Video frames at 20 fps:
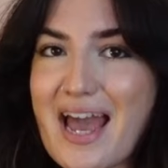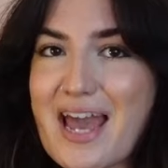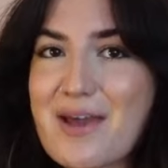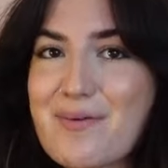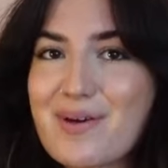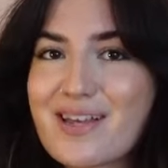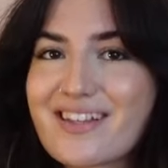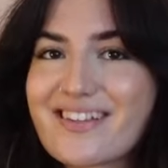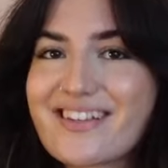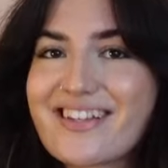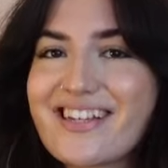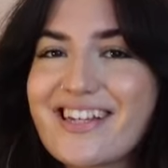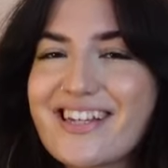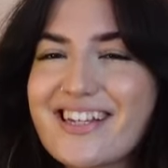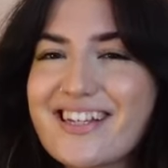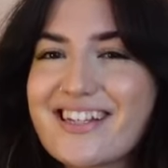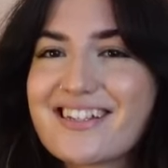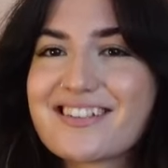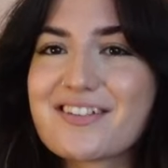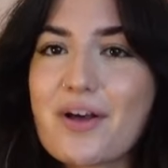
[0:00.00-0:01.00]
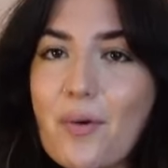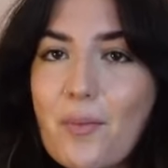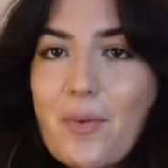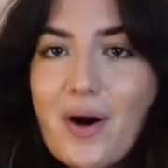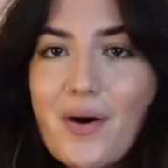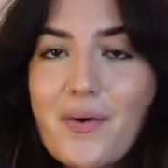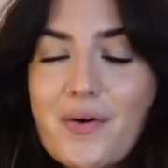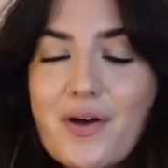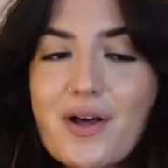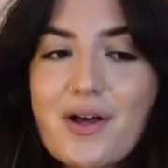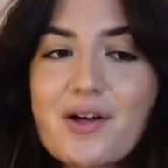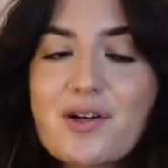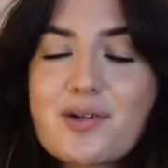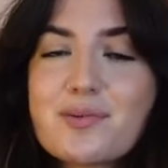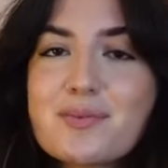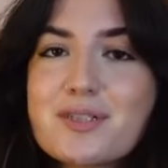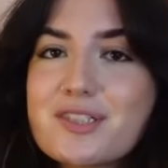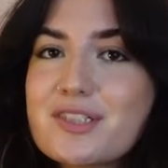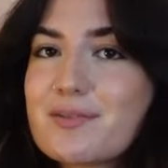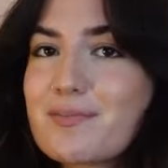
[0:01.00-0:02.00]
Hey besties,
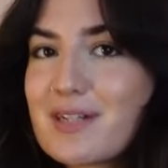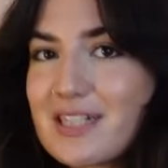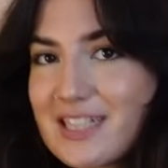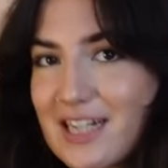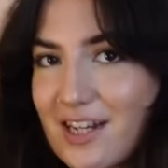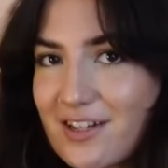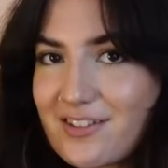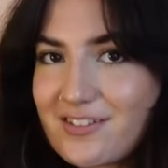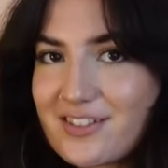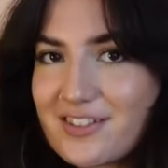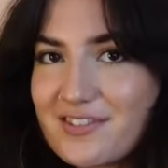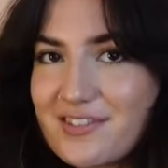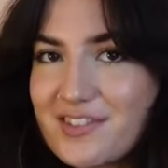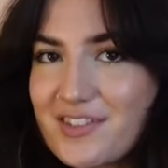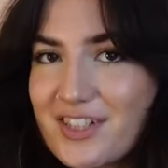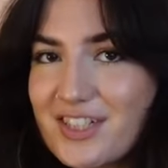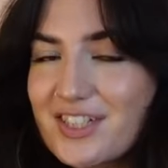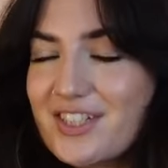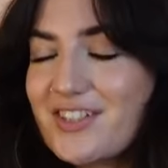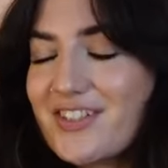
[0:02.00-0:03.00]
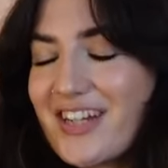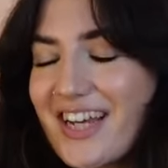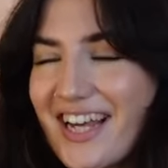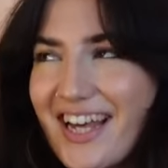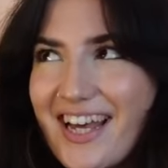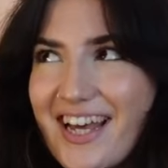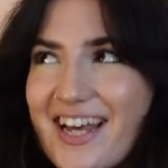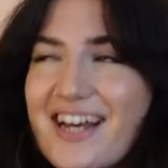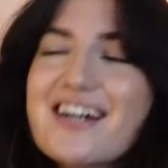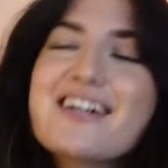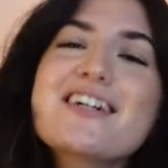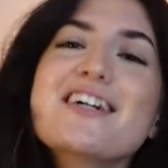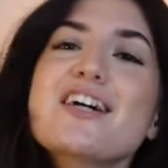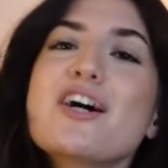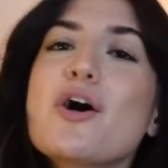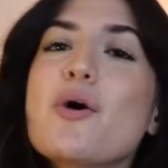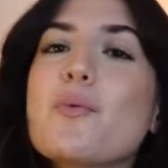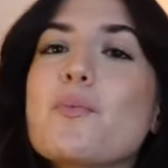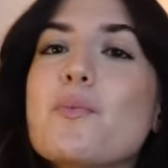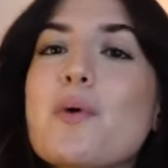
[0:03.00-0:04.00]
welcome to my channel if you are new here,
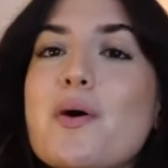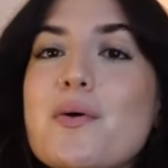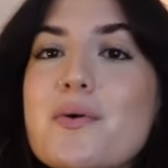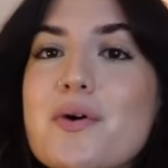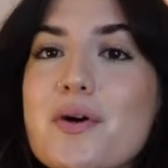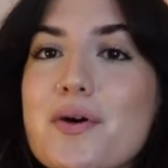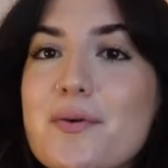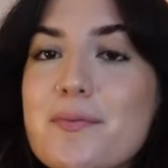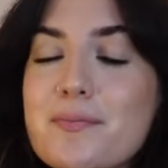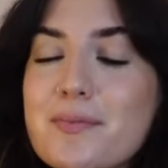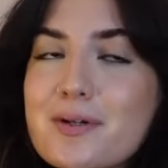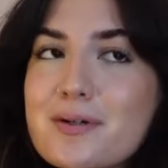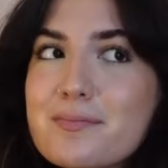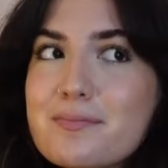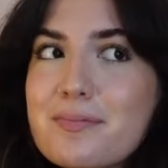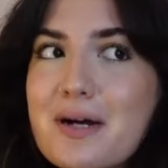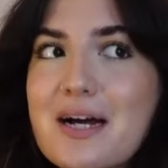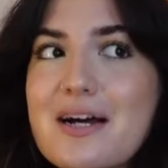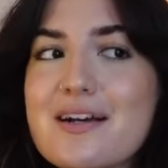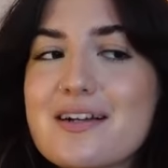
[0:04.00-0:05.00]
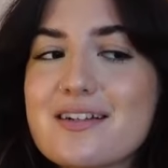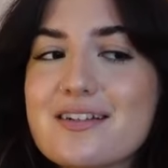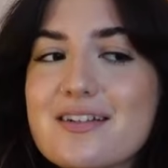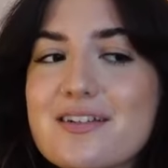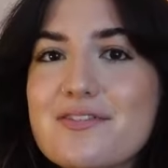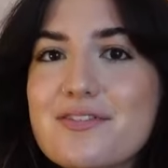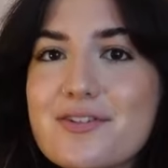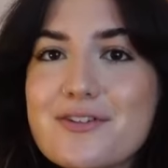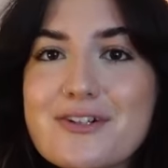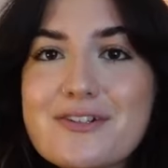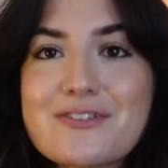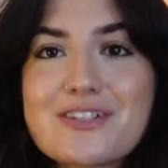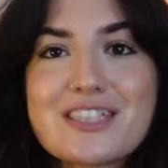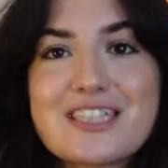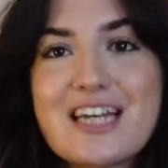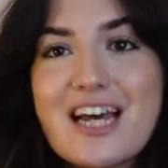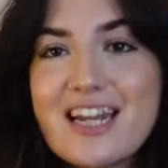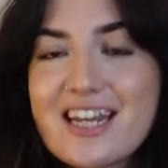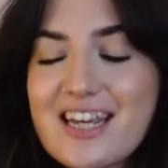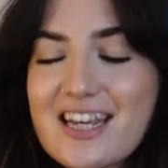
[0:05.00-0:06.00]
welcome back if you are
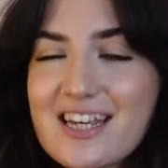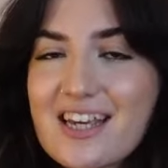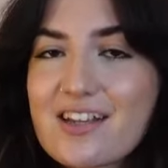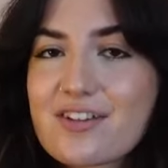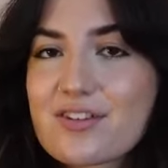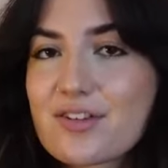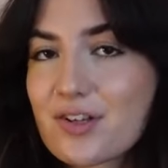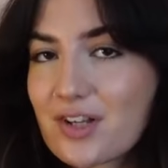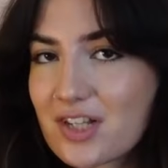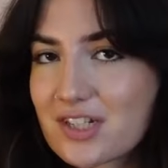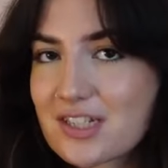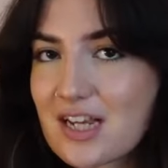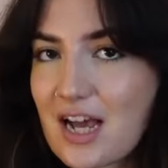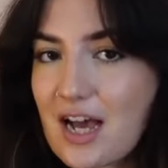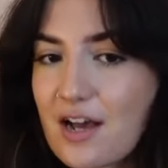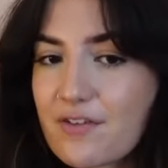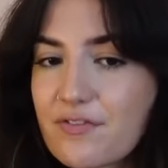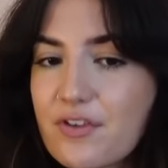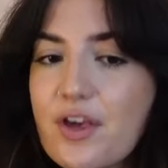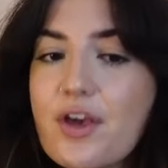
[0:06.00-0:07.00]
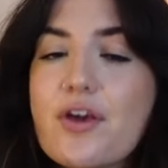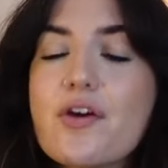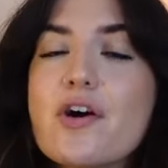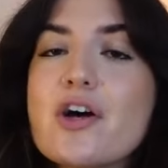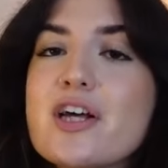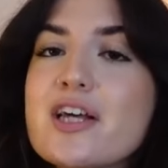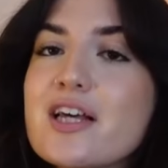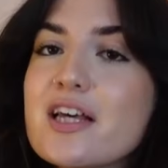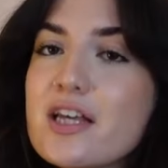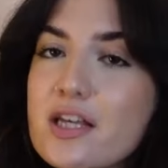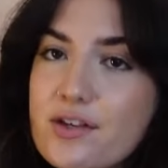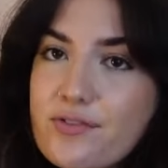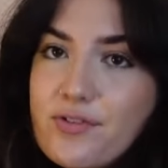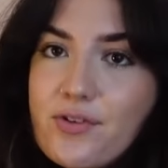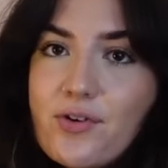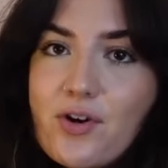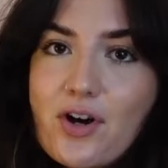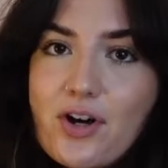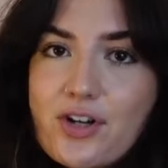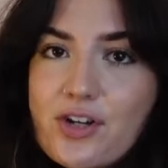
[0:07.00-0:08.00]
returning, it's so good to have you. If
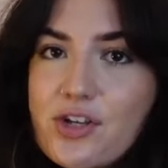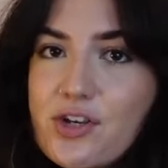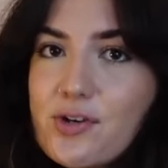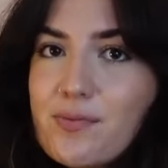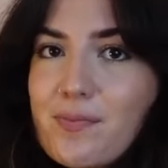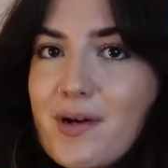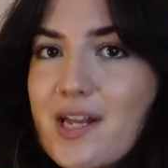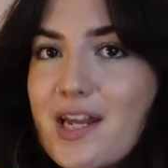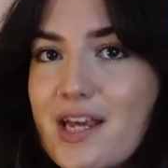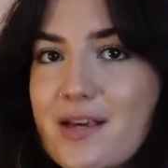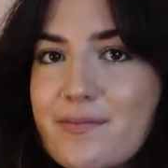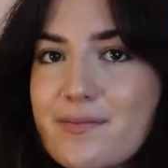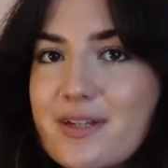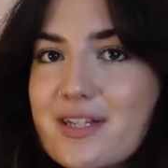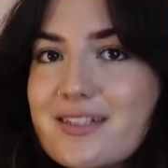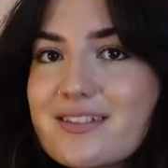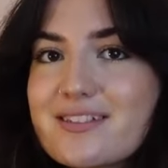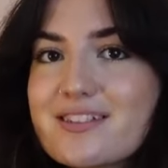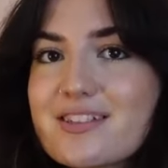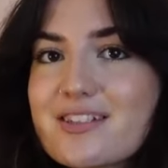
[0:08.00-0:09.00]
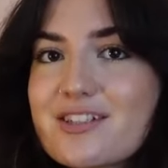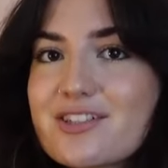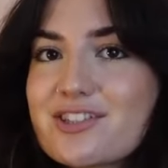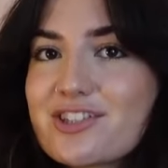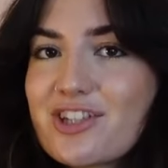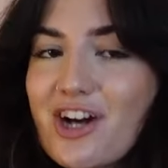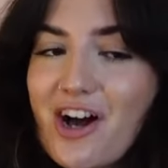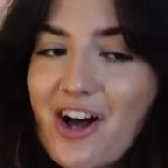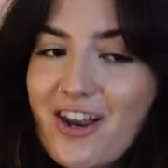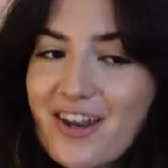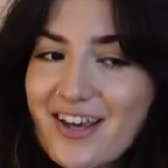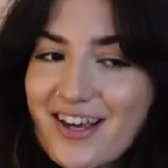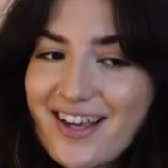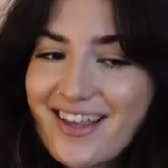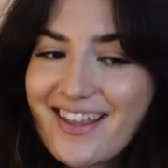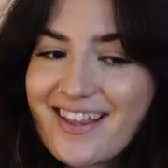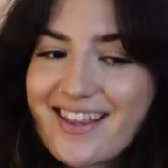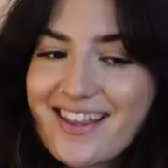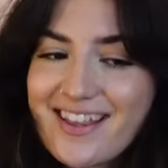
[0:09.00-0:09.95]
you are new, my name is Charlotte